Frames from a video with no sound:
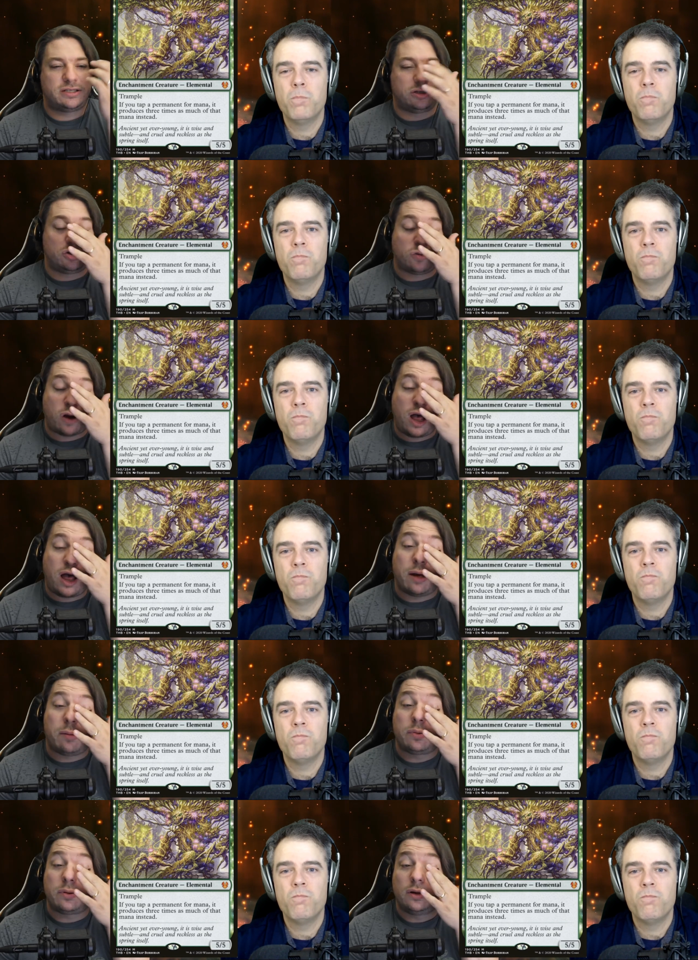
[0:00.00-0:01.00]
Speaker 1: to
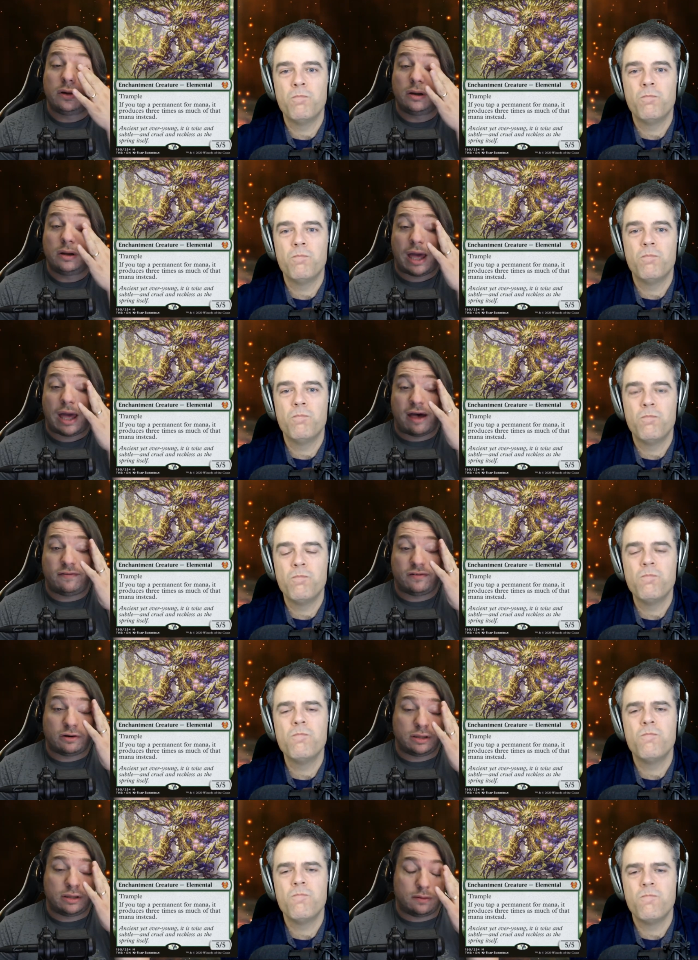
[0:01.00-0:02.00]
drop
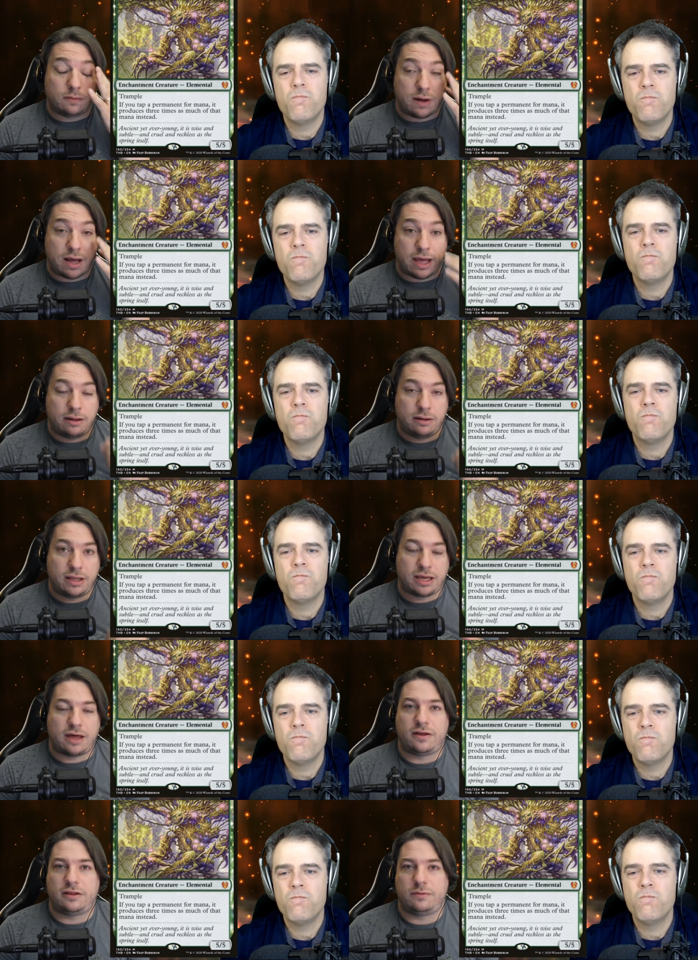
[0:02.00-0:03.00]
after a little while.
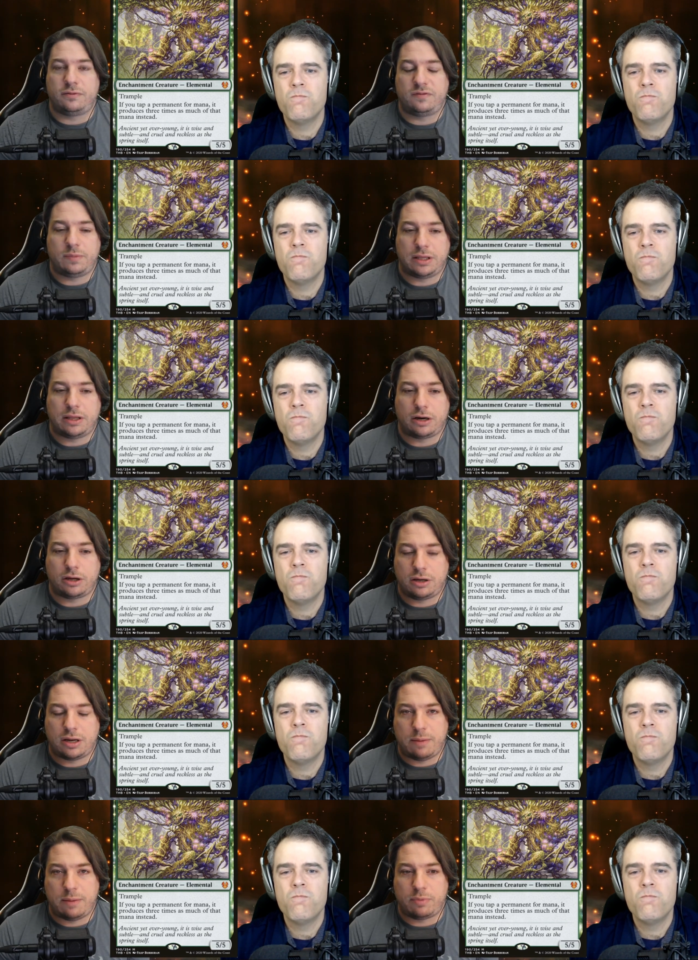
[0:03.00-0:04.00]
Like, I thought there would be a lot of
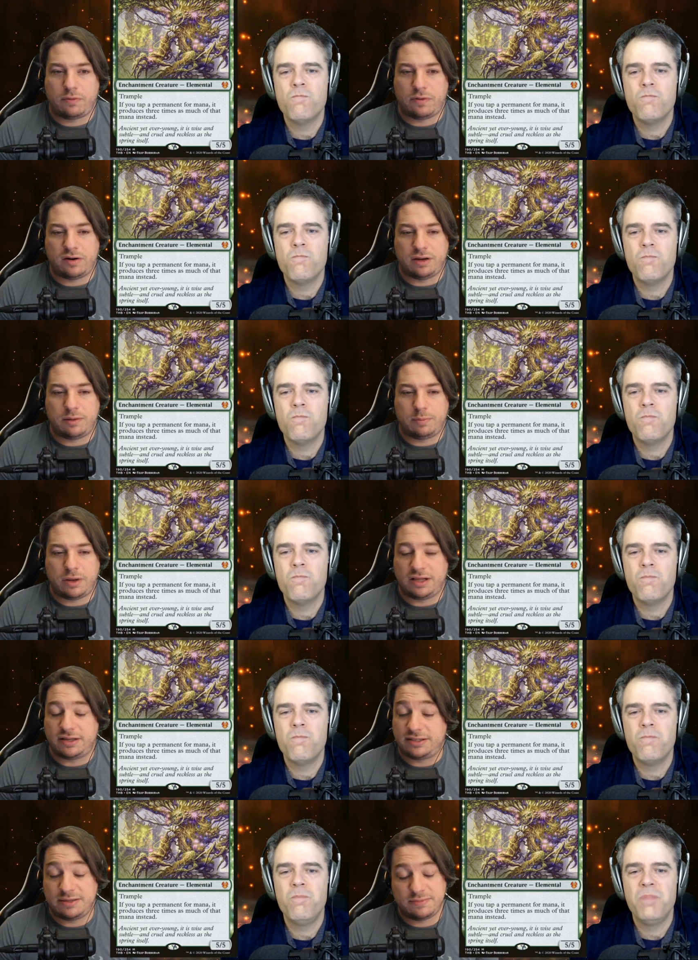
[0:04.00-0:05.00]
good hype around it, but
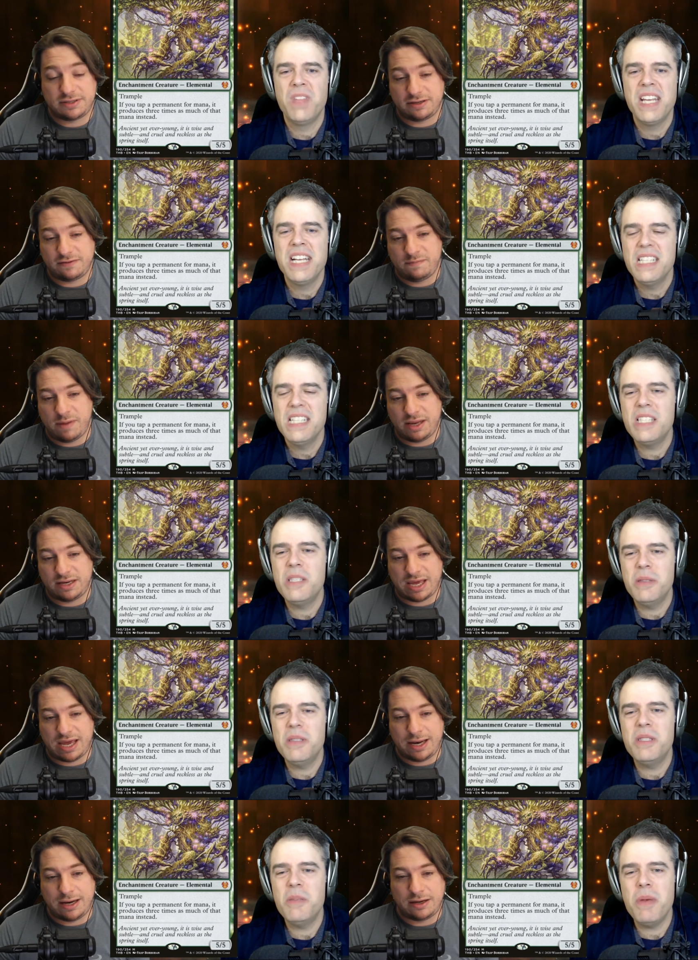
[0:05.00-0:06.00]
it seems to have
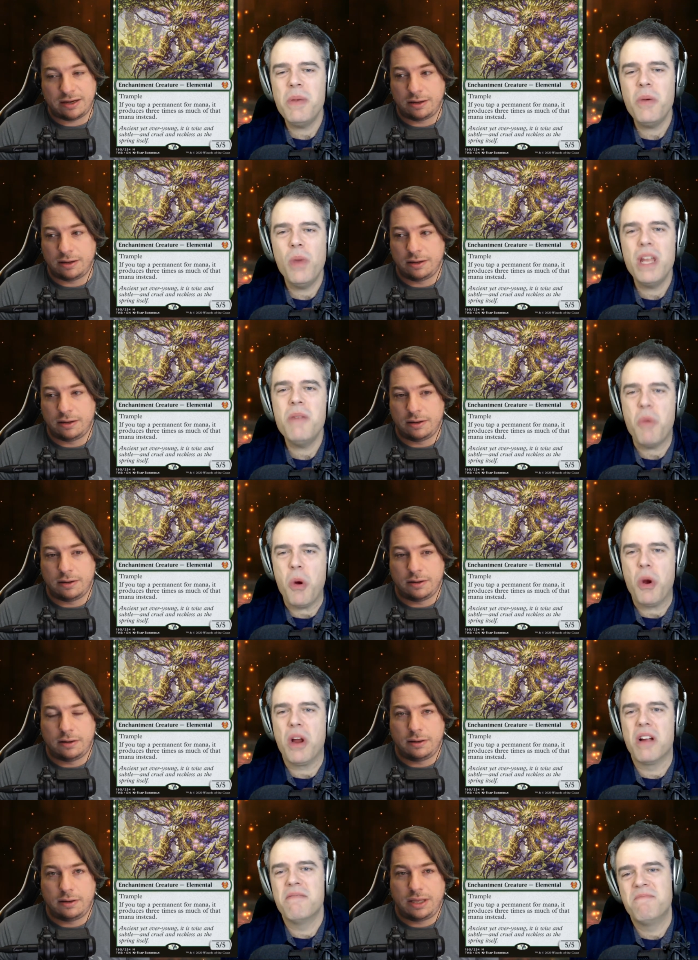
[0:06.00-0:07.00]
Speaker 2: maintained... It's a bit win
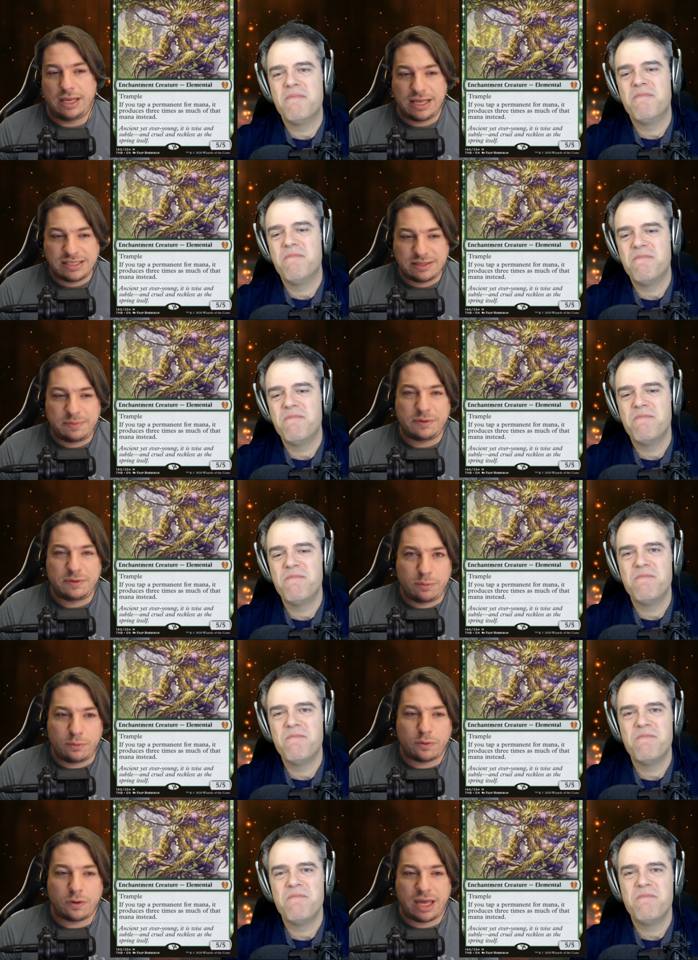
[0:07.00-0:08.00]
more.
Speaker 1: It is a bit
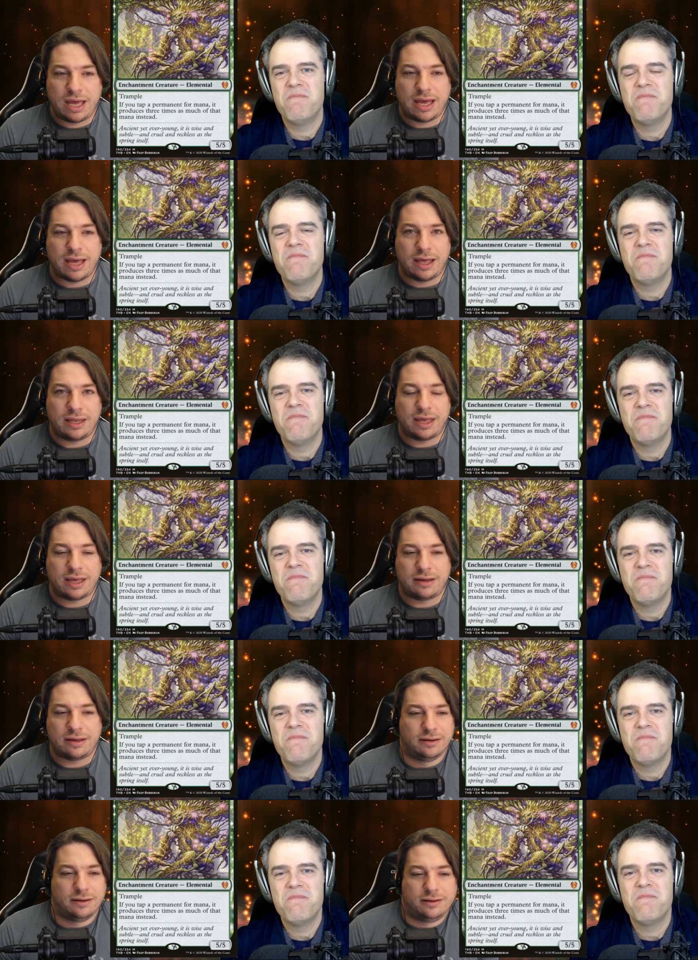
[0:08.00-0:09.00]
win more, yeah. And,
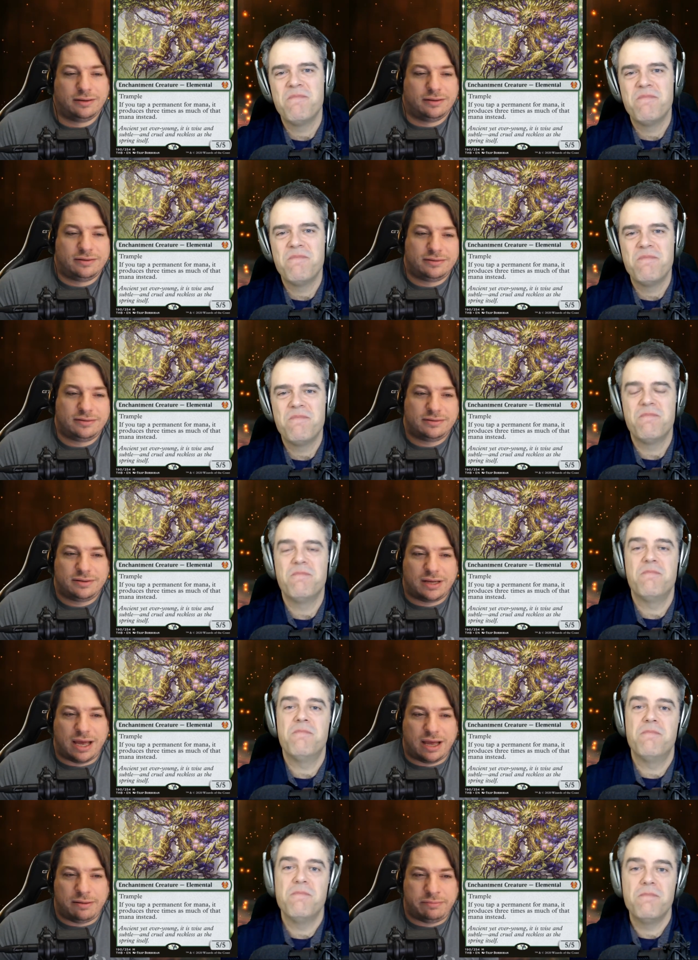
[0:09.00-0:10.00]
like,
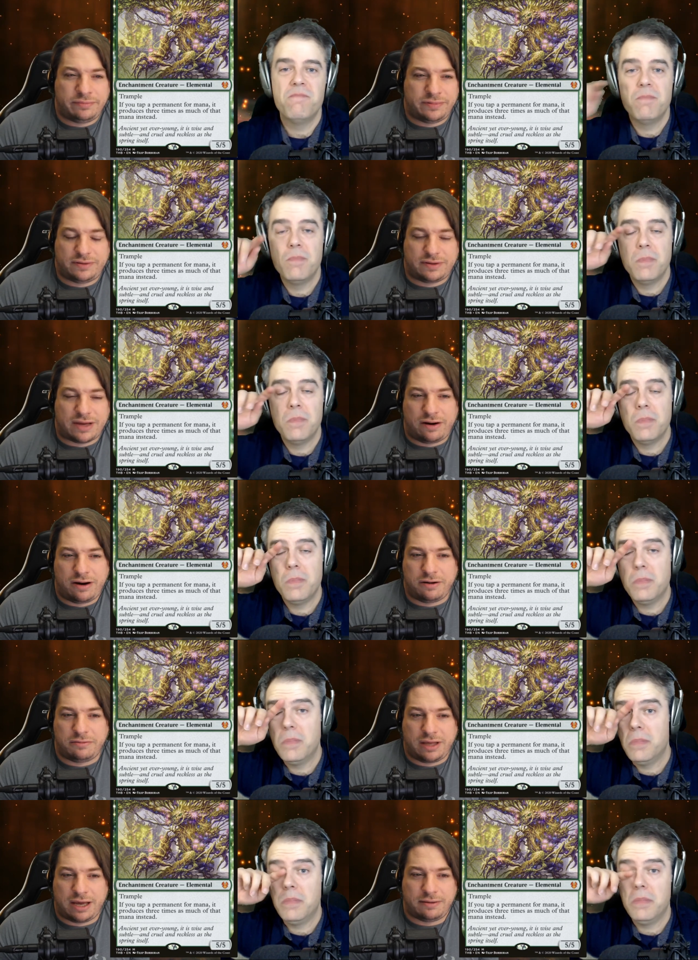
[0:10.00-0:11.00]
I, I don't
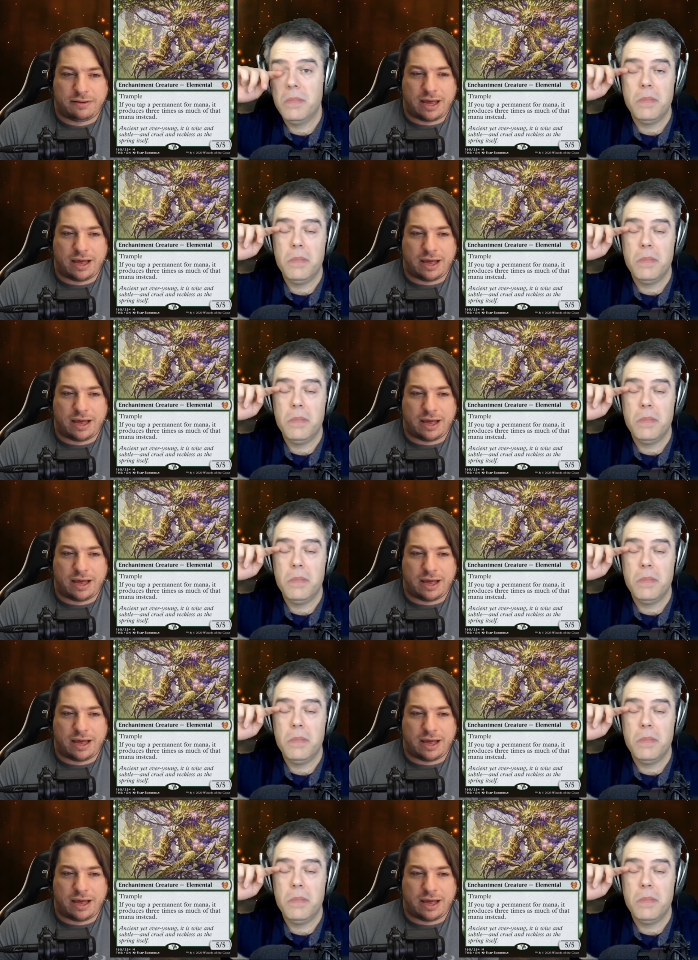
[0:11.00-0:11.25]
know. Yeah, I,